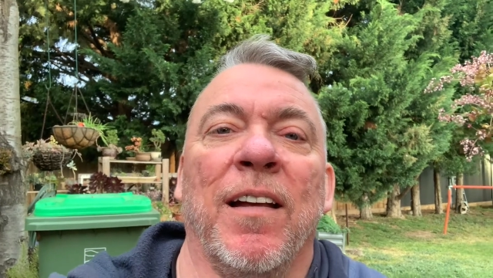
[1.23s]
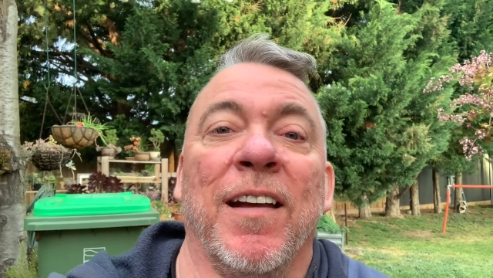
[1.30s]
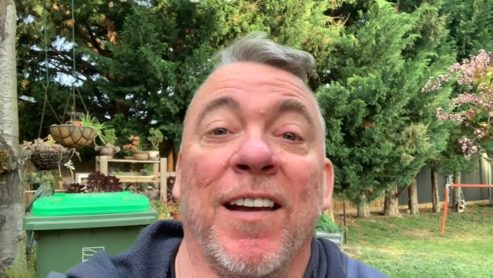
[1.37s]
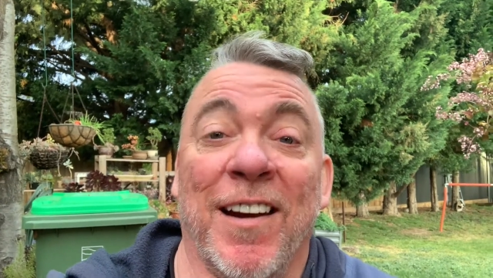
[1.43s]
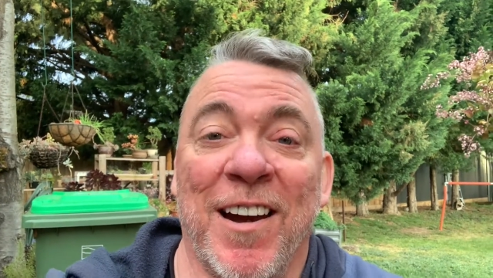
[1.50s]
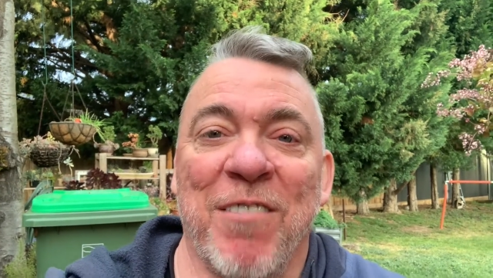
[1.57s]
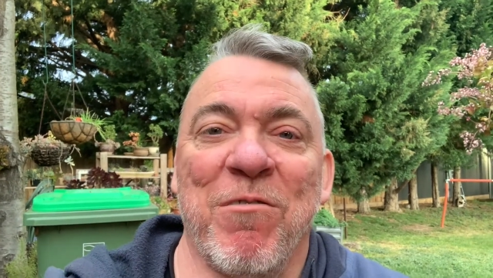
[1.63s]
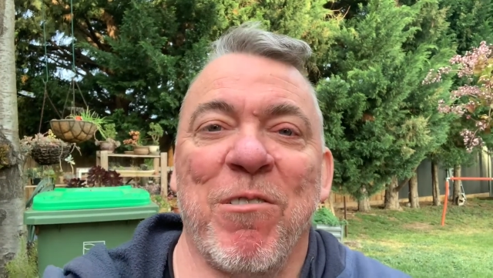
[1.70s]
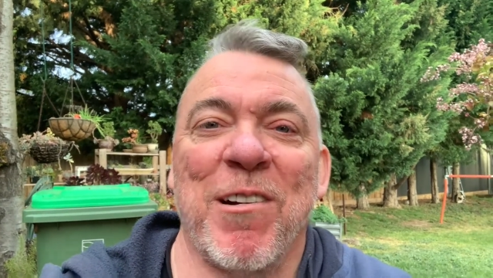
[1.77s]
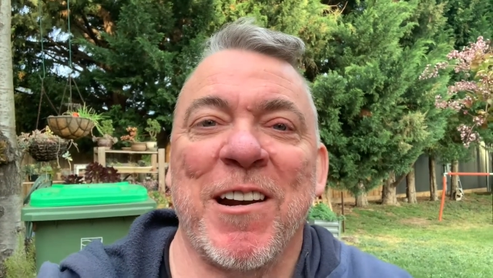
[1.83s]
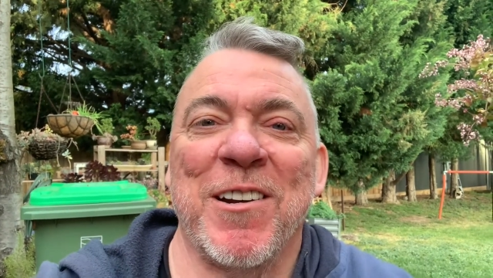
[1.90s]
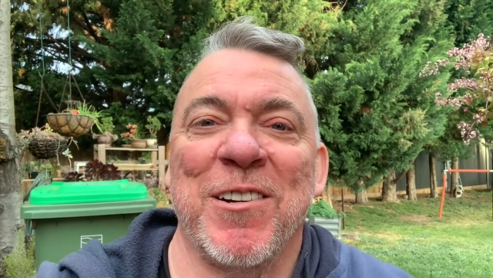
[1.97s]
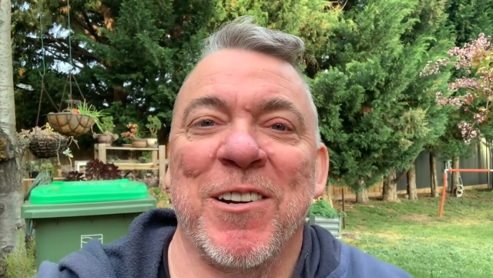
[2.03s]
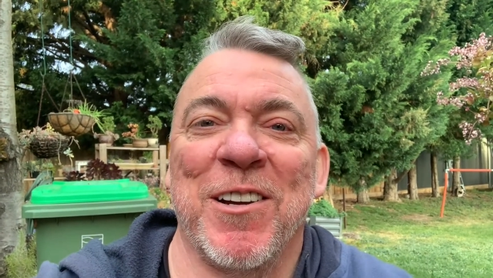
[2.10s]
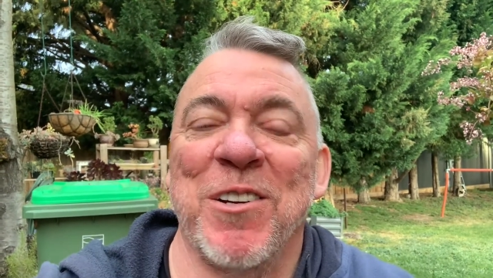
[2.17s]
G'day
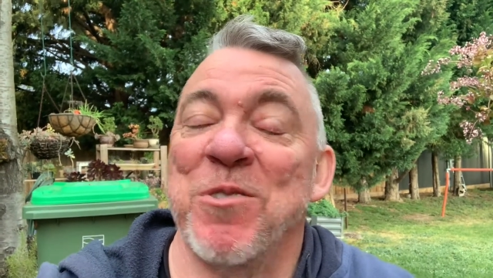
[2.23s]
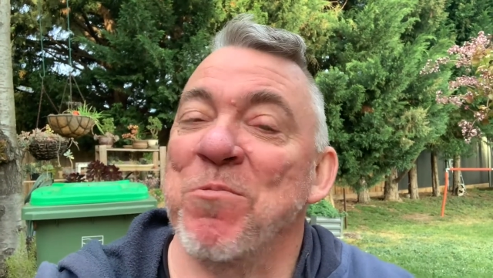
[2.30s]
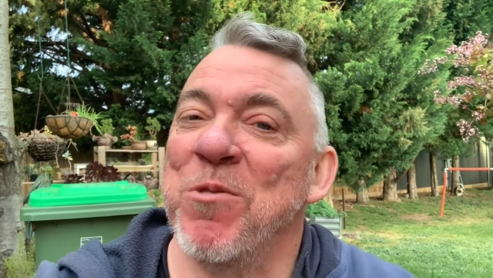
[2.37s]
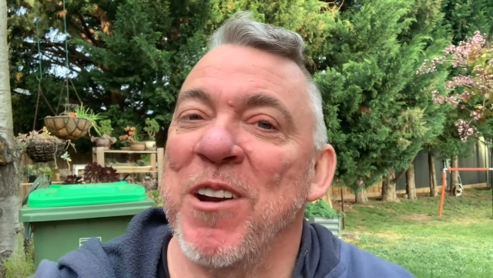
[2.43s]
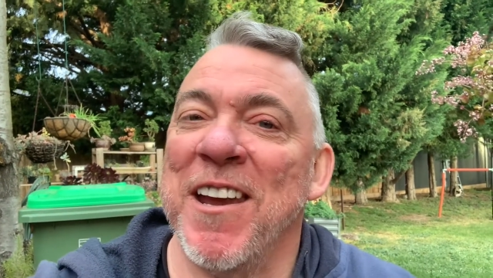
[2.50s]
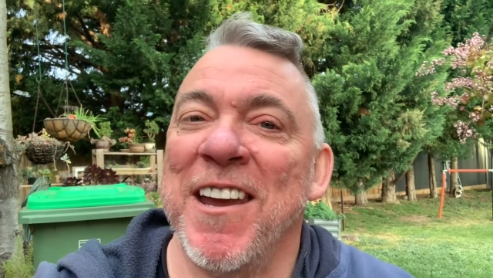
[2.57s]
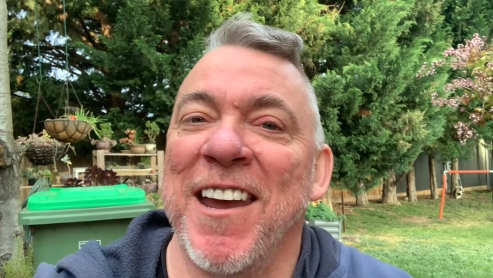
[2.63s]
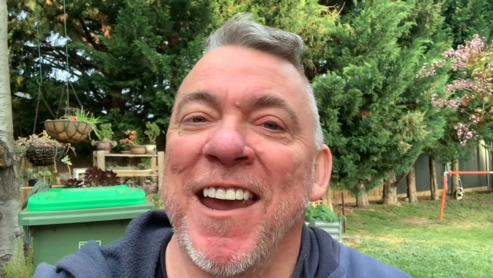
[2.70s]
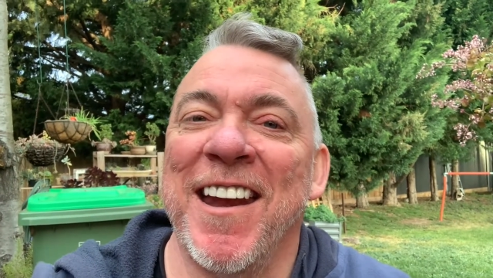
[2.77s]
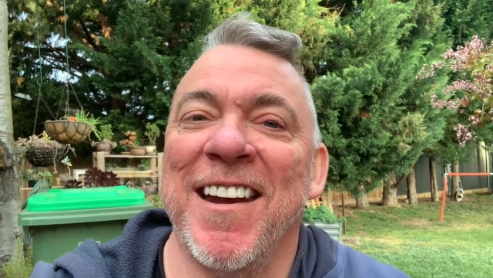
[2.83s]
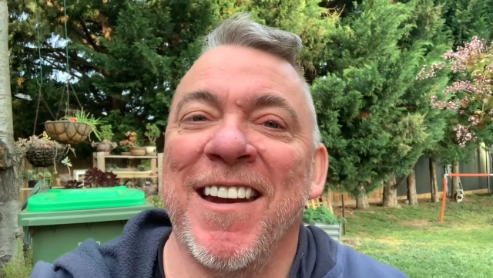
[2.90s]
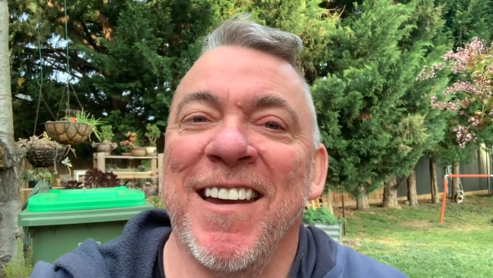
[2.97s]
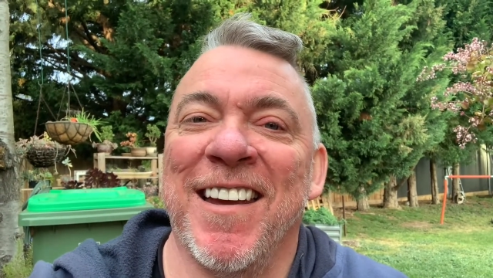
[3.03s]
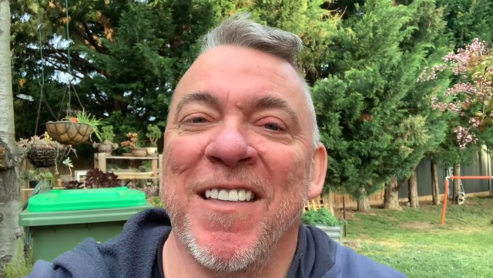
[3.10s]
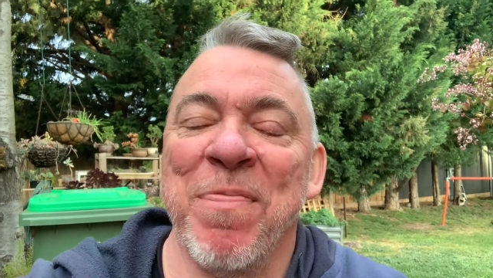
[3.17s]
everyone, it's Woody again.
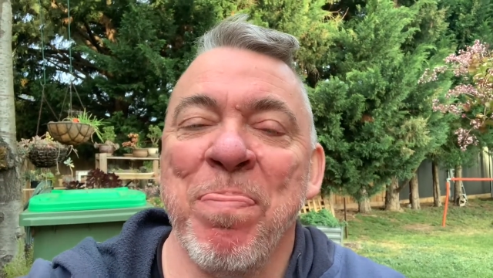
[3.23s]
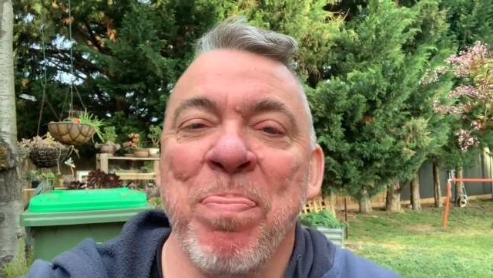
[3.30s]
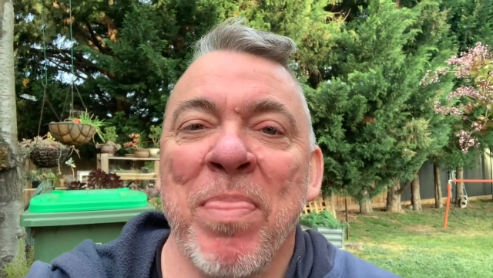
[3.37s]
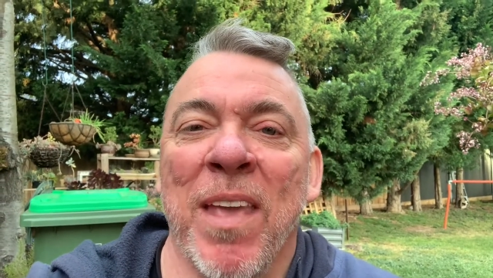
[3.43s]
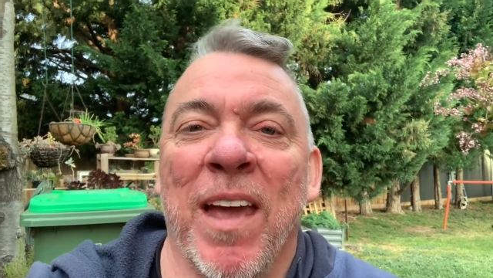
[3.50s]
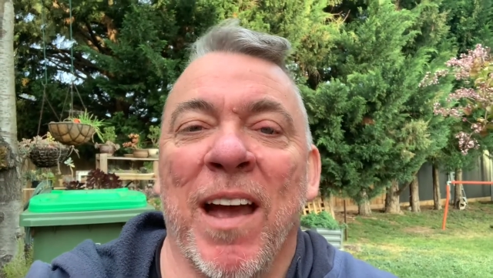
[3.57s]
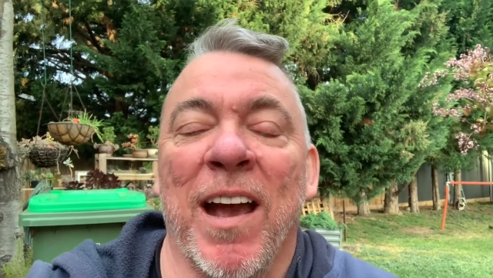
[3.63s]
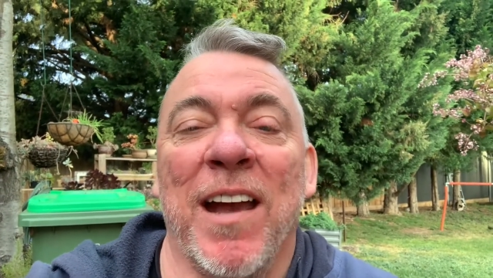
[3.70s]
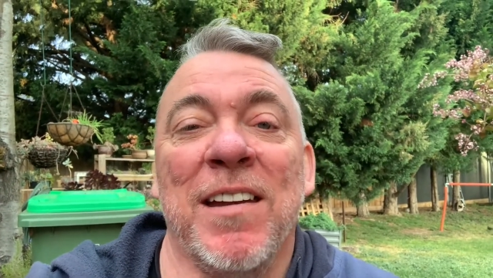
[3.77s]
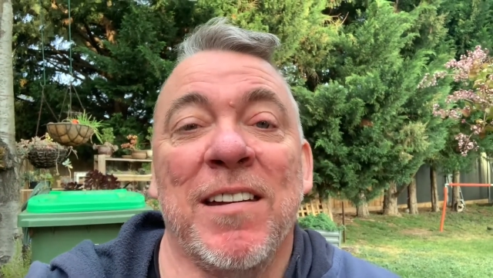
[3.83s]
Hey,